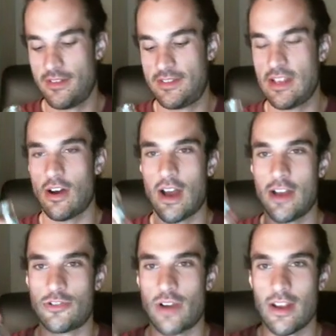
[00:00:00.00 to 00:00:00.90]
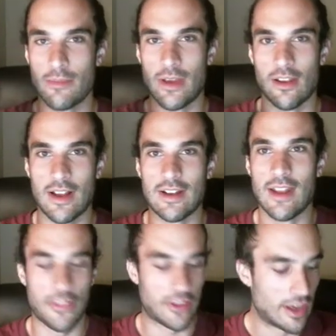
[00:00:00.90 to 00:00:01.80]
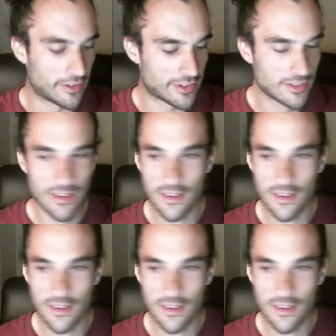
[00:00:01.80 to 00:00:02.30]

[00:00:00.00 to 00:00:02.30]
dehydrating me like nothing else.